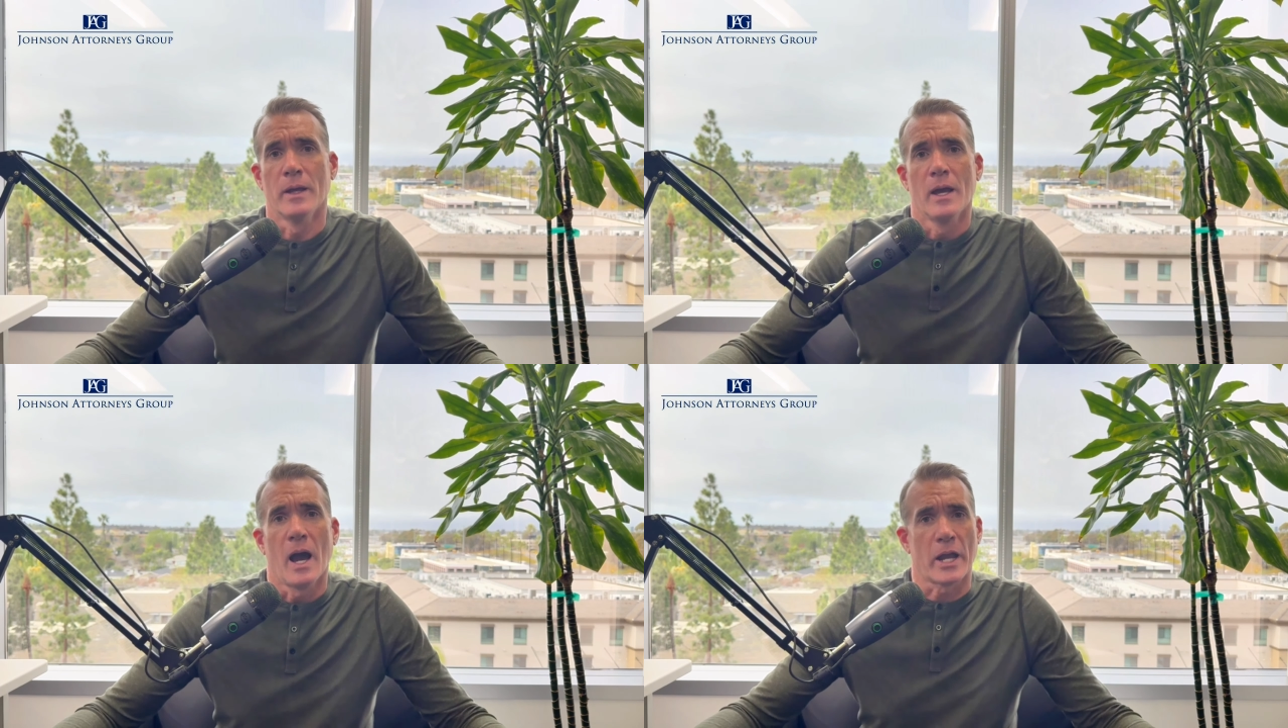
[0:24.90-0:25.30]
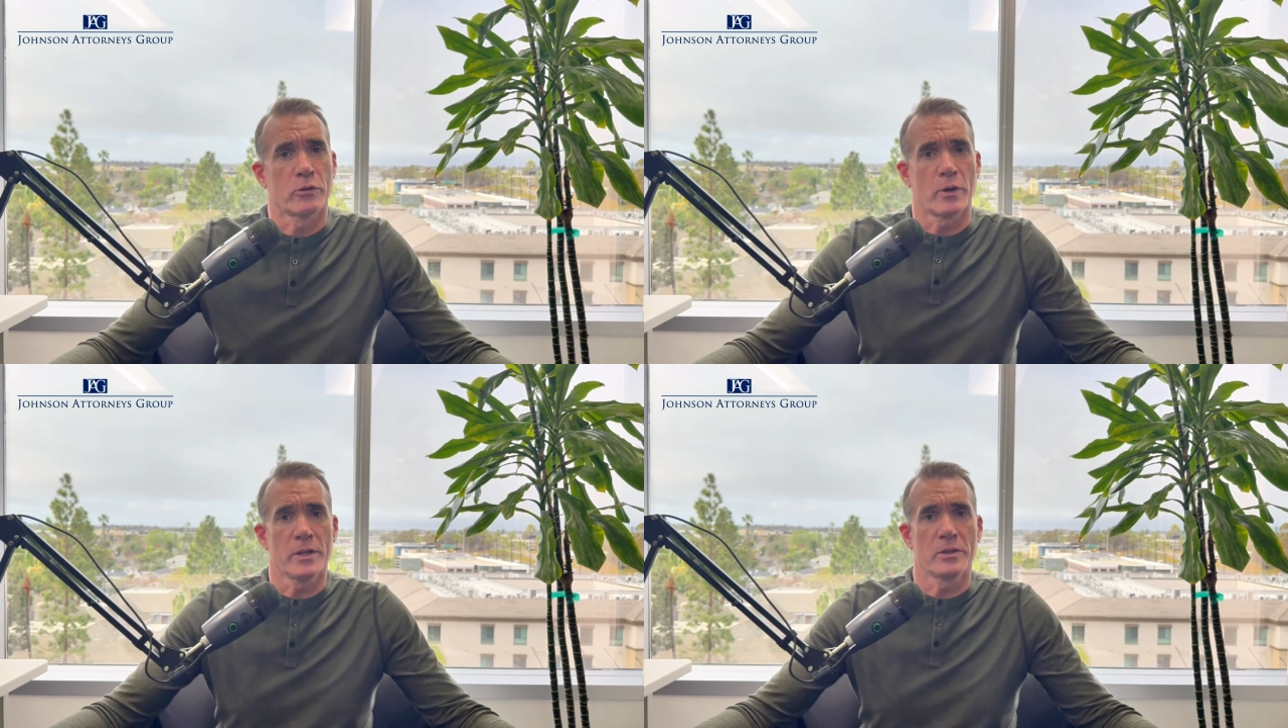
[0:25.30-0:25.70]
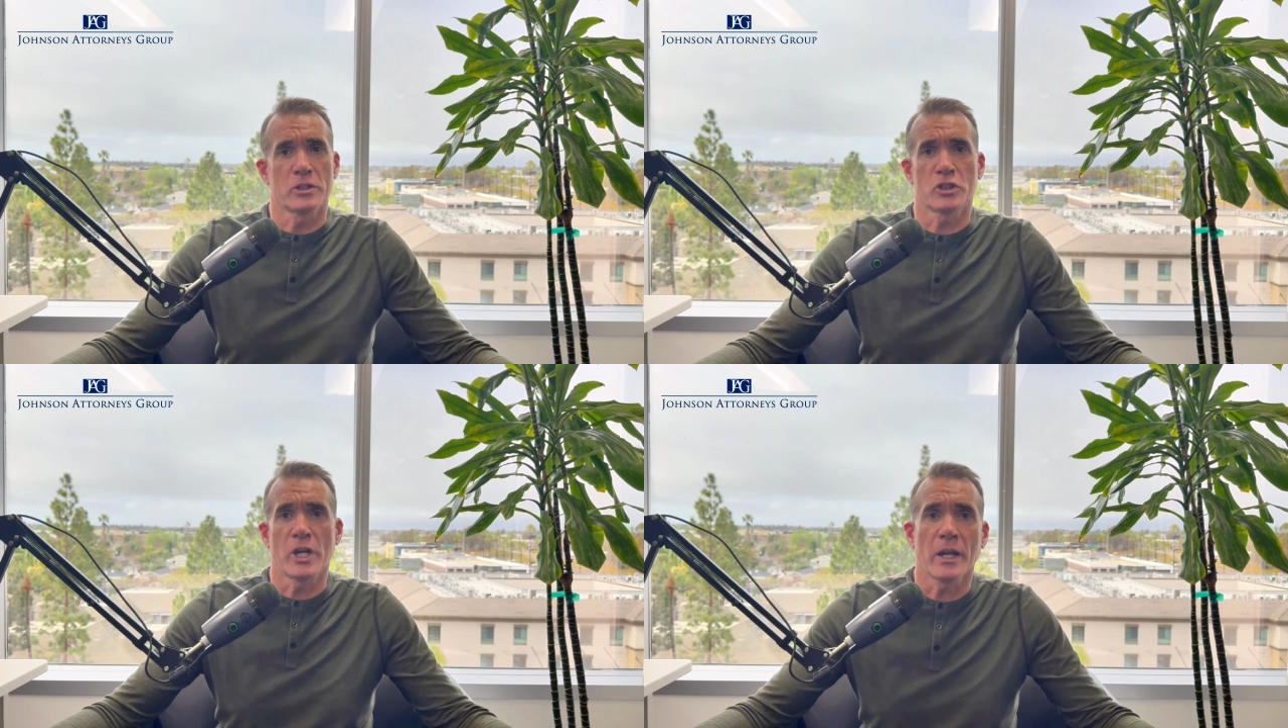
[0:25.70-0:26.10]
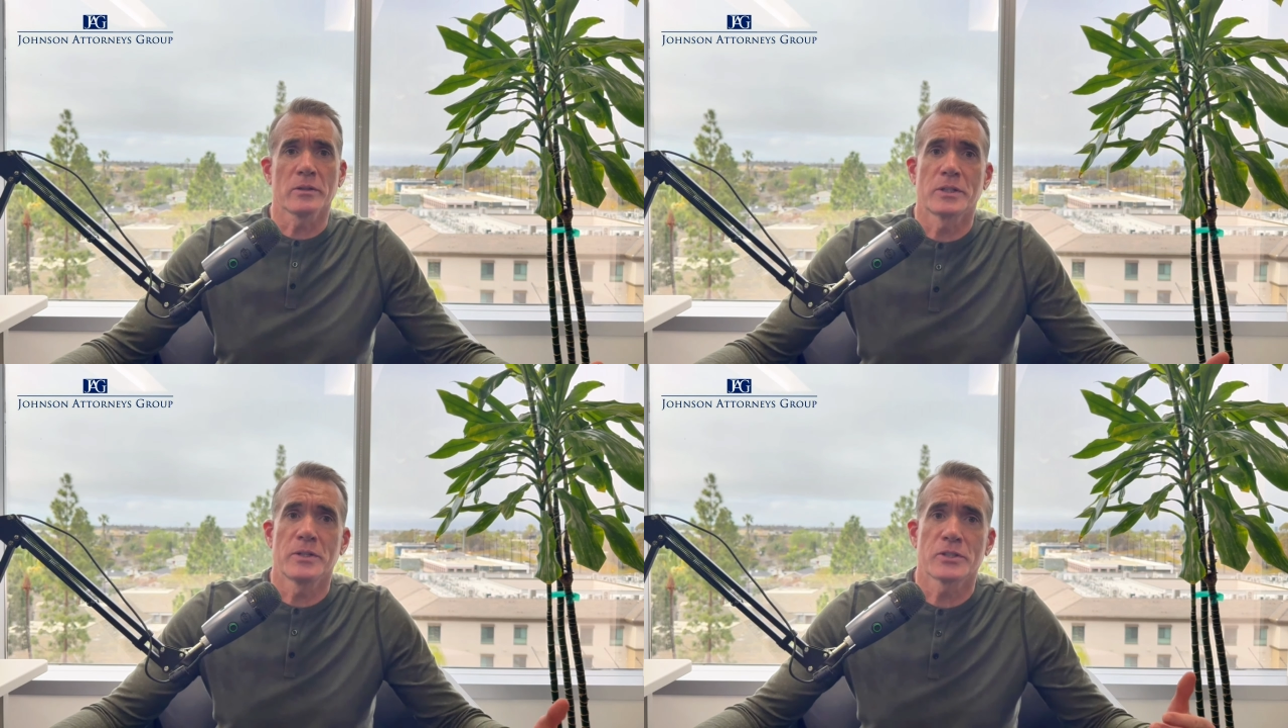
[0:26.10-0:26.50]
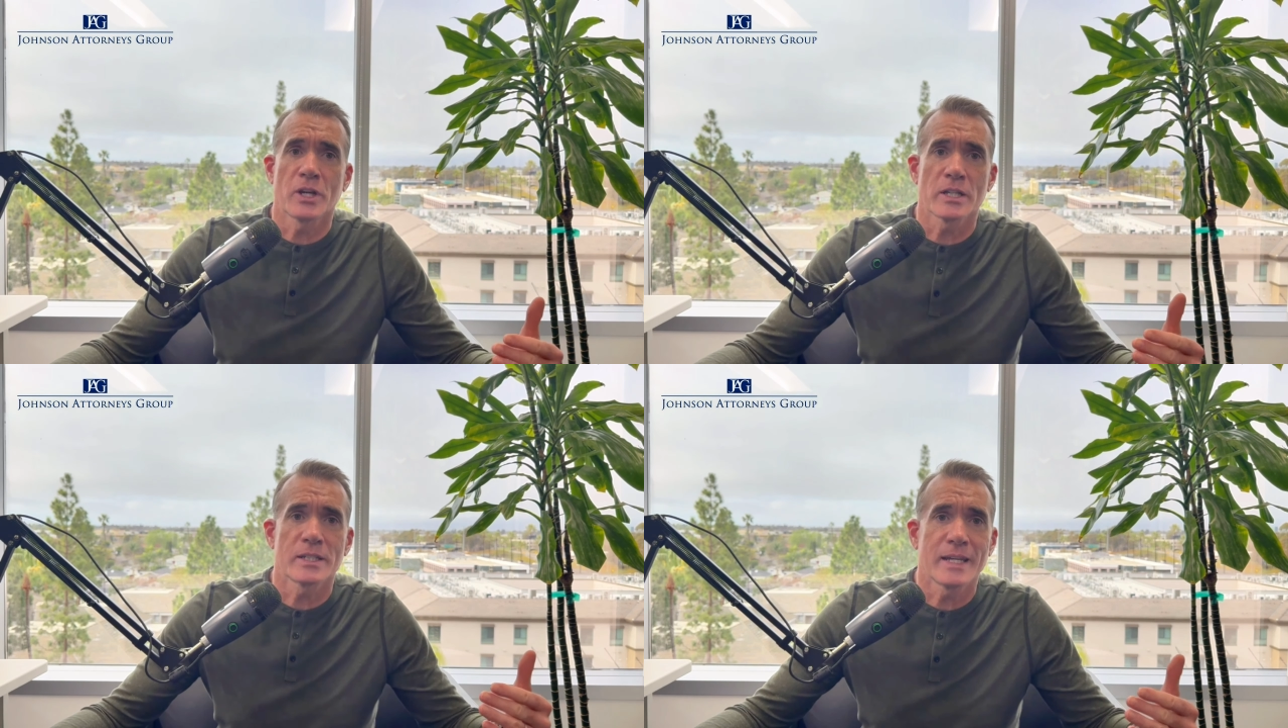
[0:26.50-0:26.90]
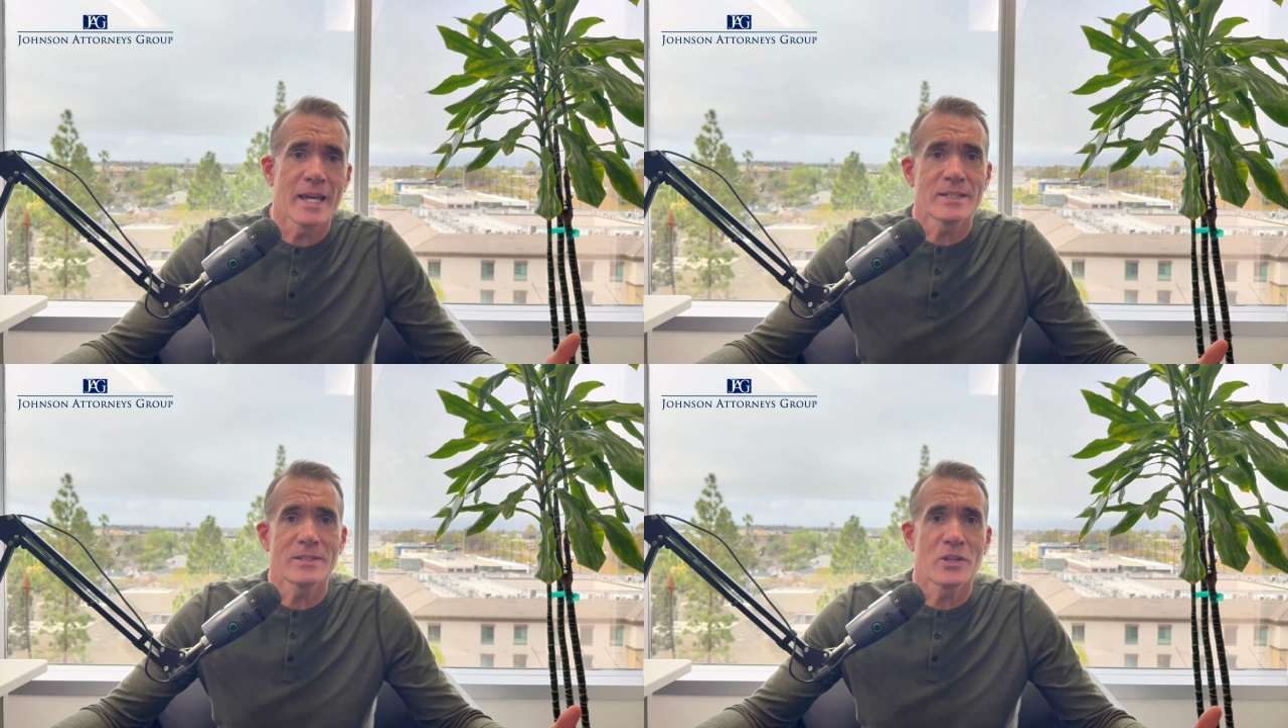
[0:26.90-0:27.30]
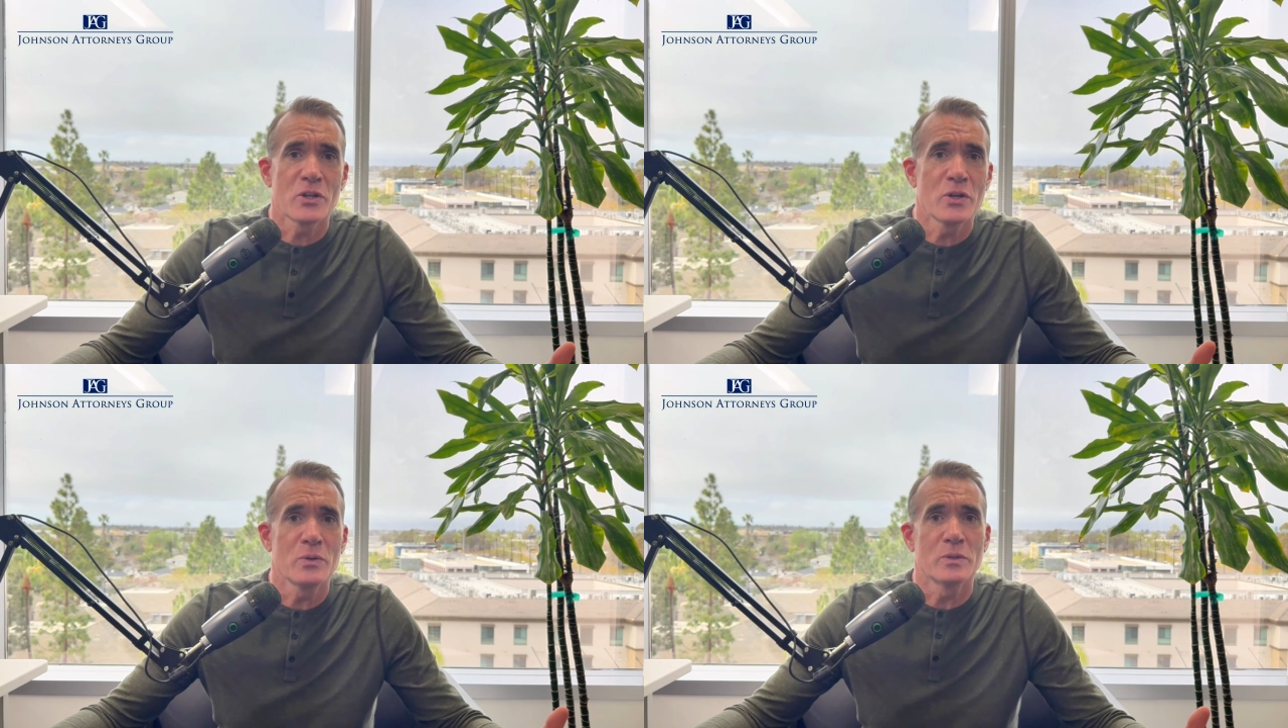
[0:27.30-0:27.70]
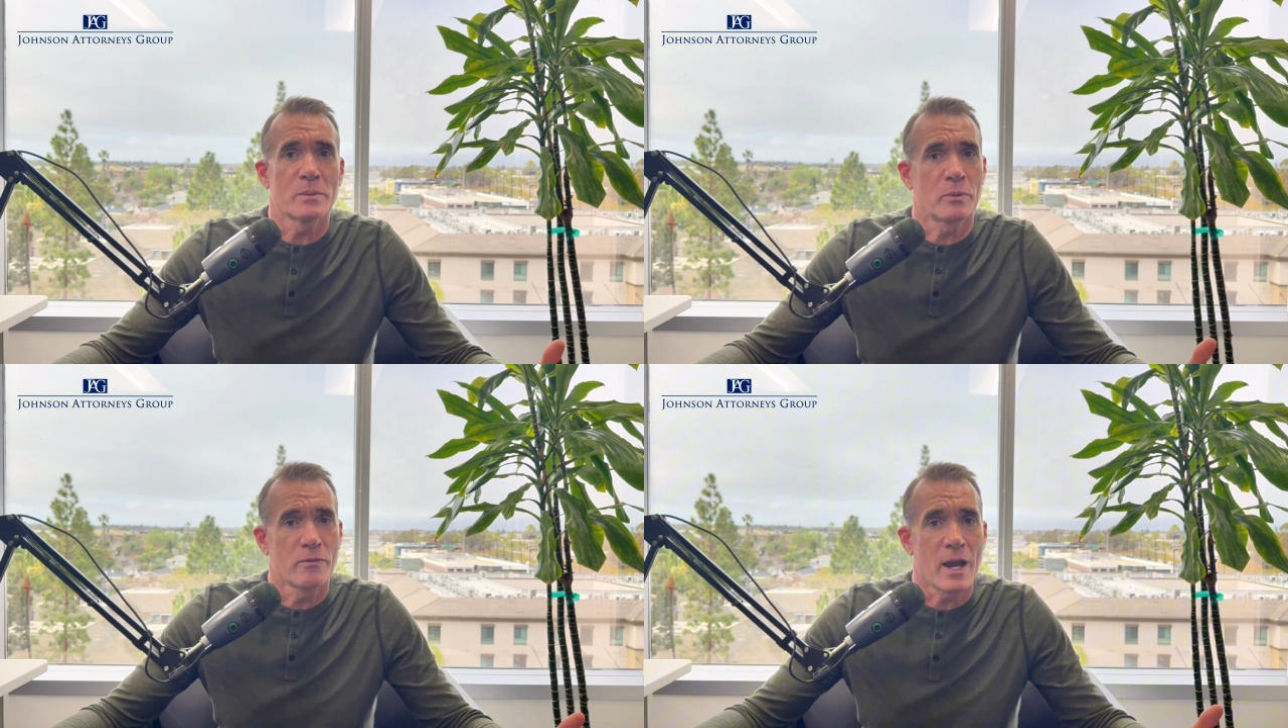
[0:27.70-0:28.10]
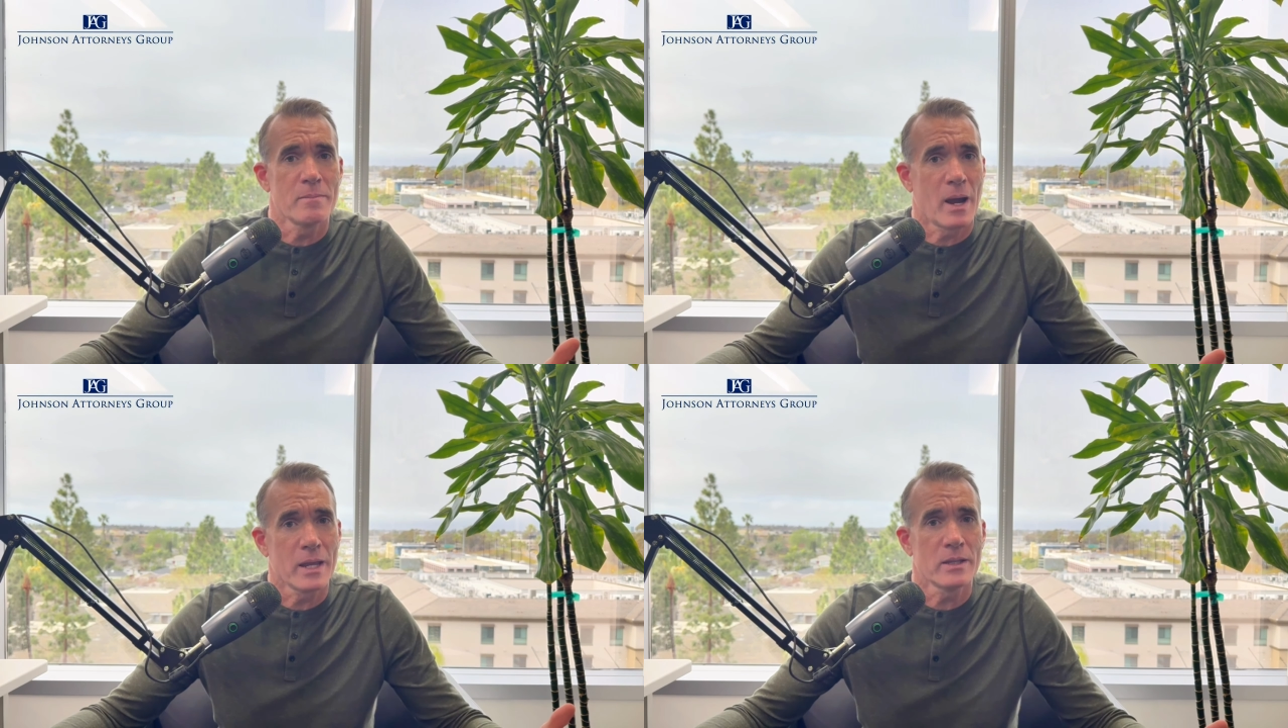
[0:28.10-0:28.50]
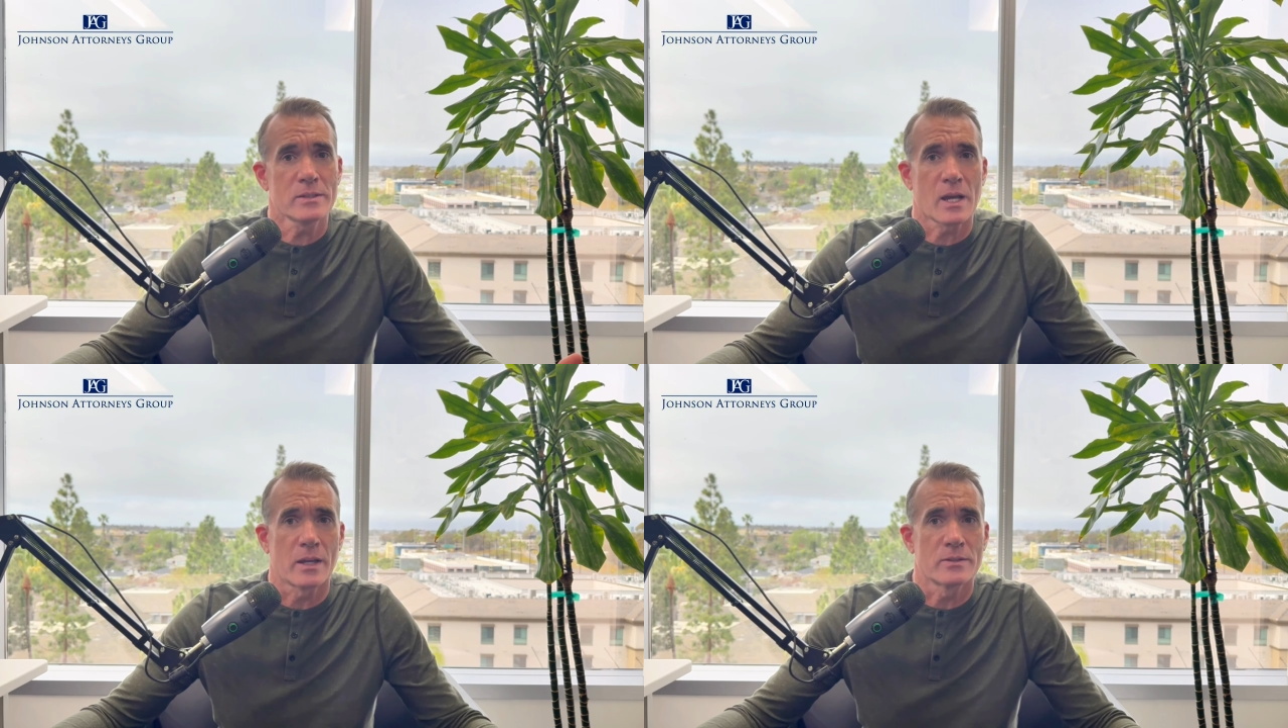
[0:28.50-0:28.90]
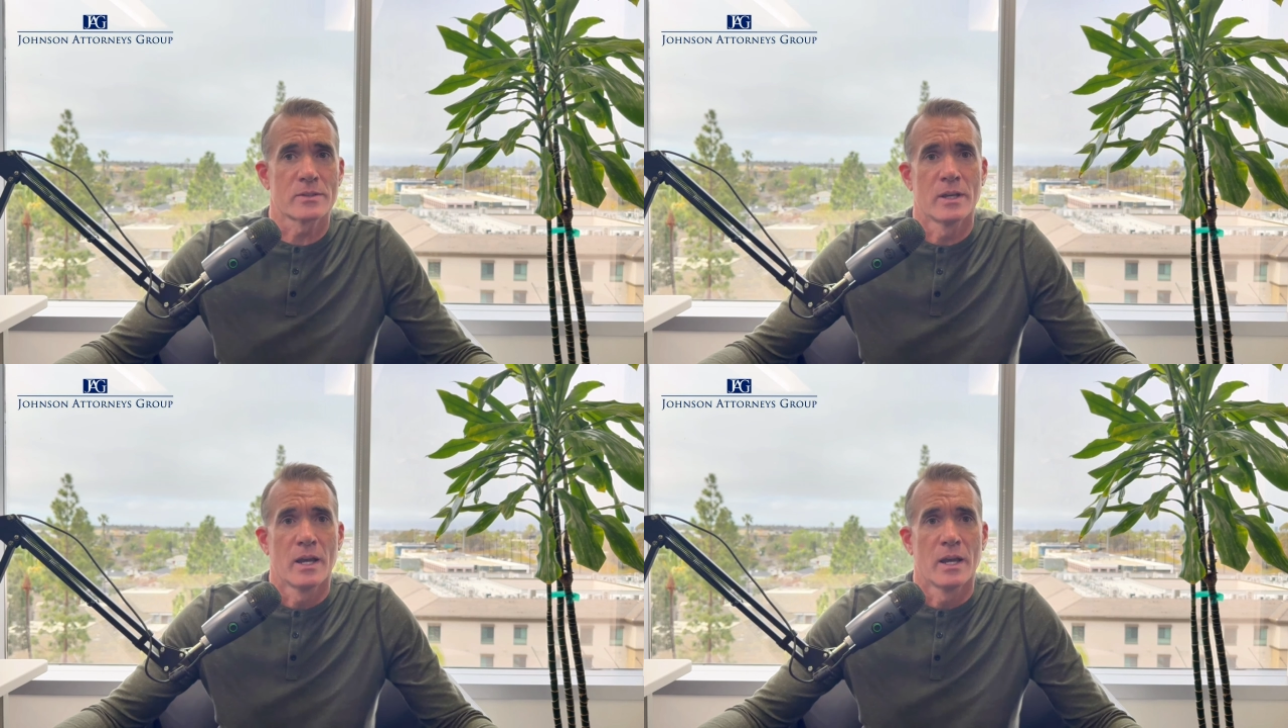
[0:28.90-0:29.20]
I created this channel to discuss cases in the news and provide my insights.